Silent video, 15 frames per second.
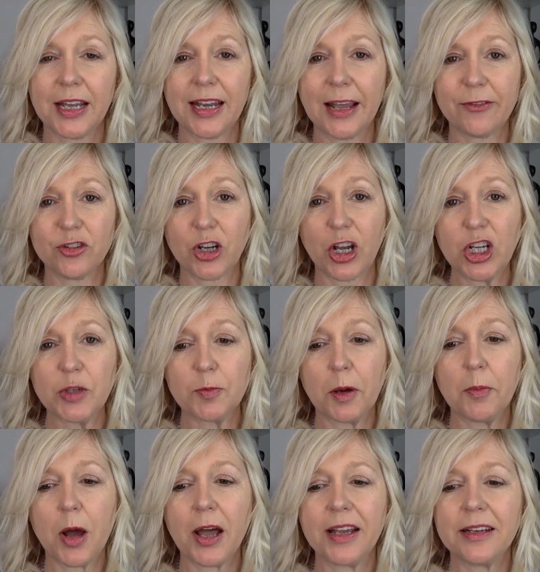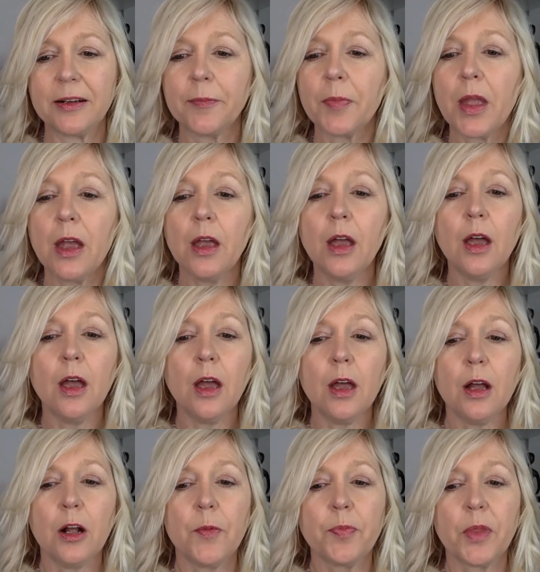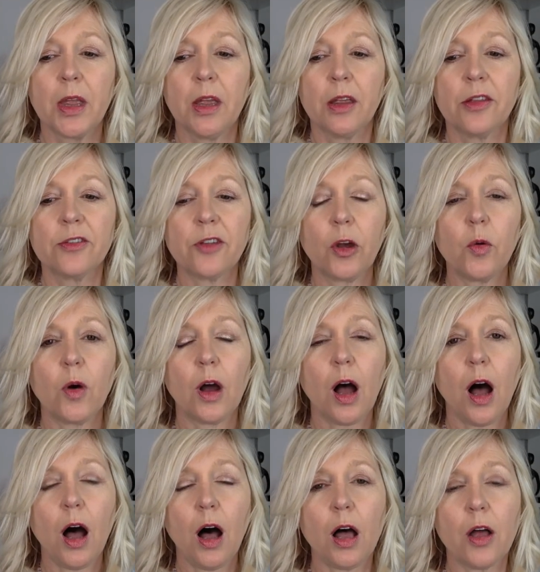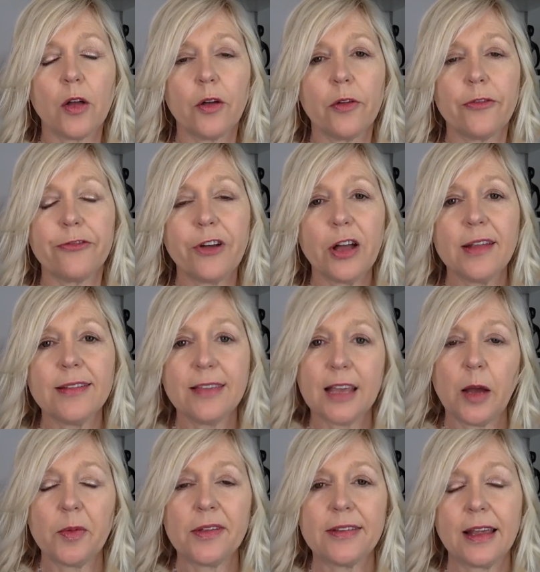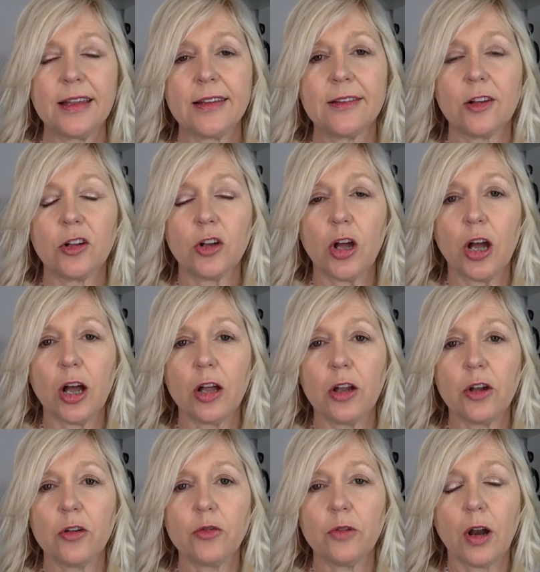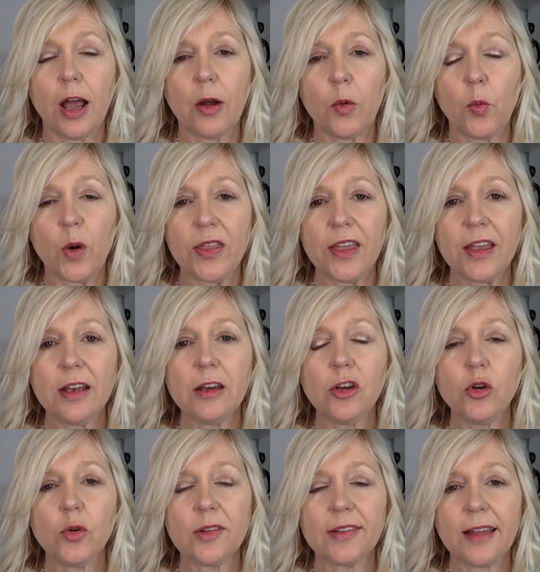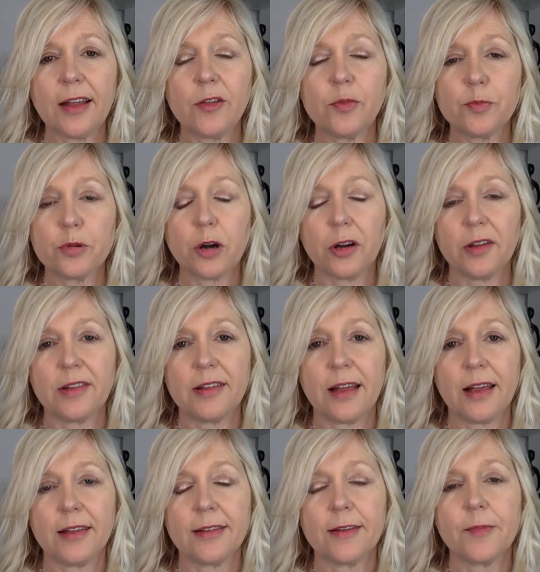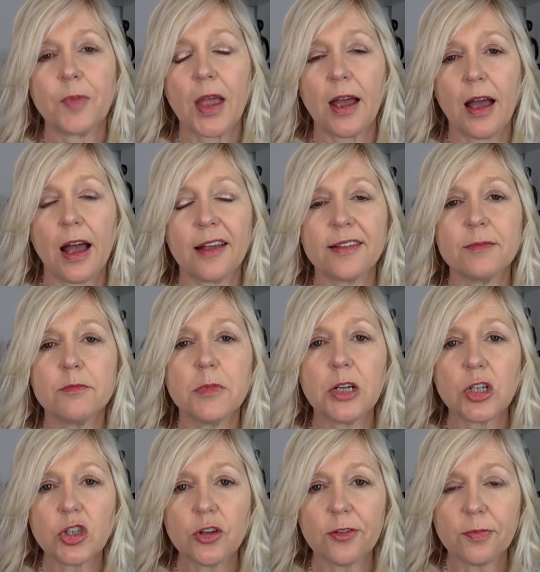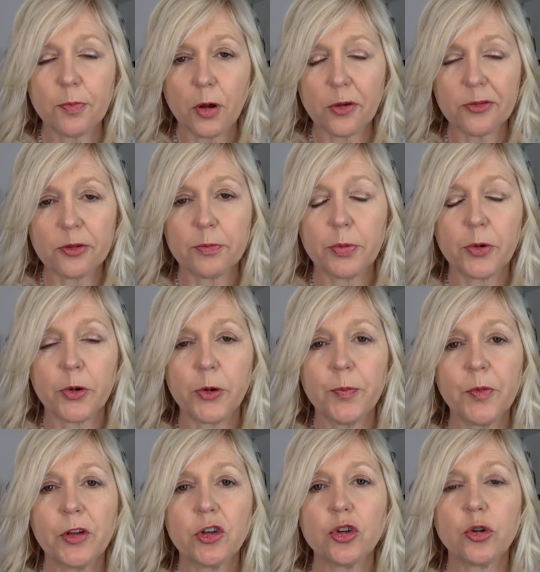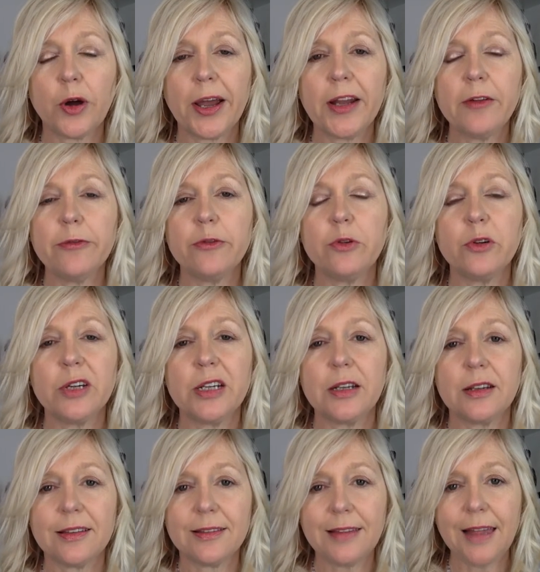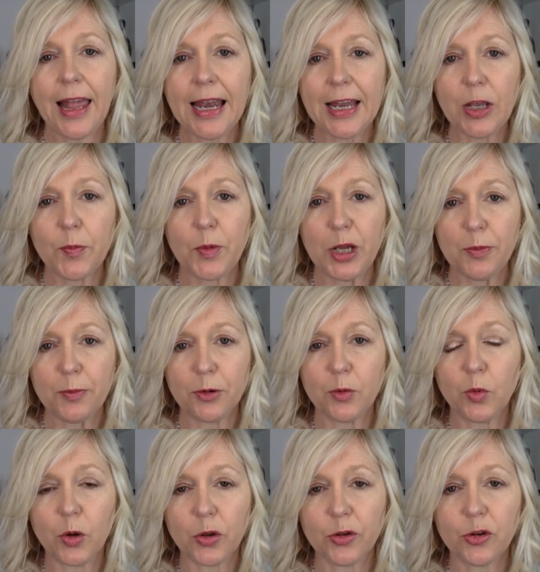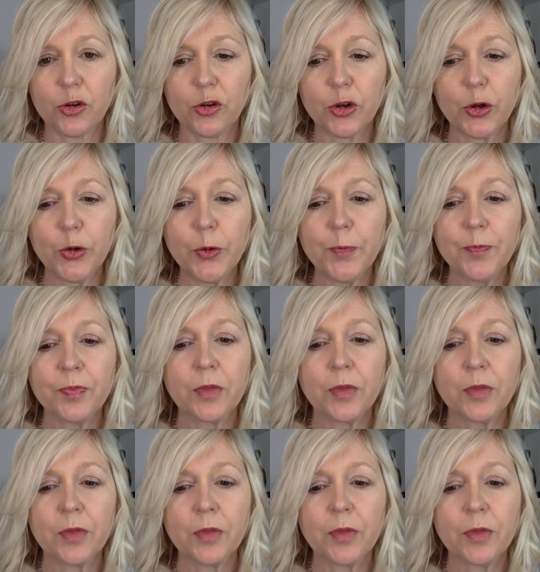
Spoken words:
it and I've changed my mind. So first thing I would say is, within your sales process, as much as possible, try and avoid telling people what to do